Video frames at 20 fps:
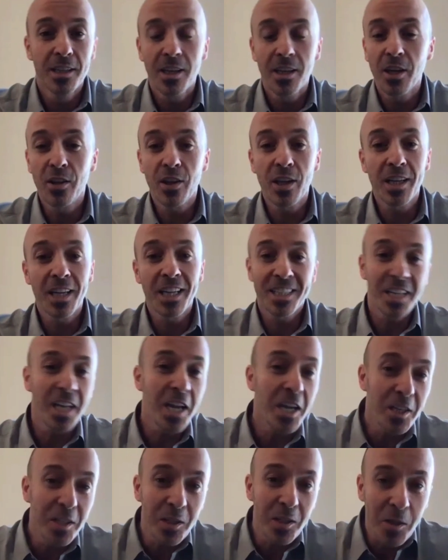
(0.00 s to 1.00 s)
And then at
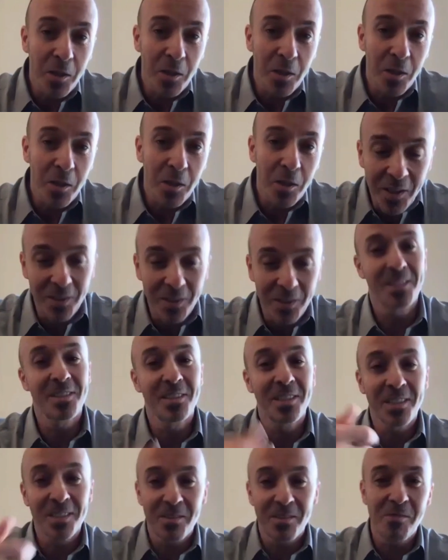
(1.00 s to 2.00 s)
8 in the morning, they're
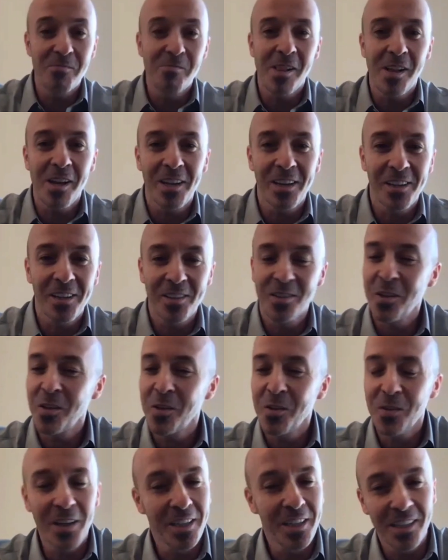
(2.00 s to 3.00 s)
still replying.
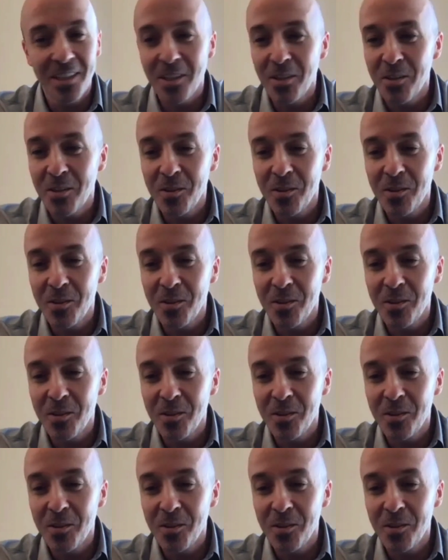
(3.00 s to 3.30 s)
So I don't know.